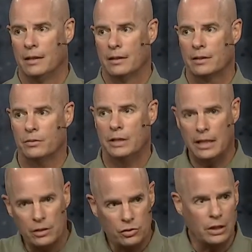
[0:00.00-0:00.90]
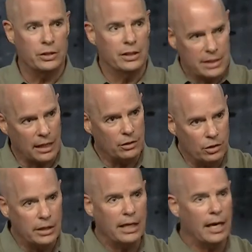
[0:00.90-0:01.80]
So, deconstruction is kind of
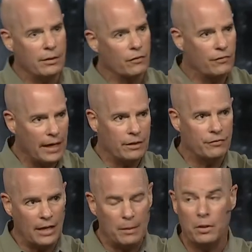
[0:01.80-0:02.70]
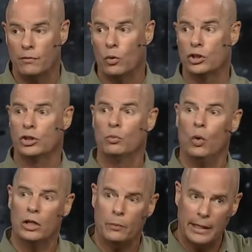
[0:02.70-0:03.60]
looking at your faith family of origin.
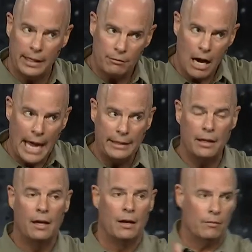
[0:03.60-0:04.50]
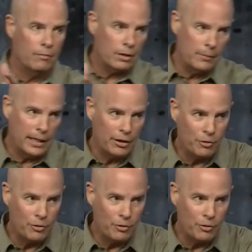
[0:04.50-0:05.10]
What did we get right? What did we get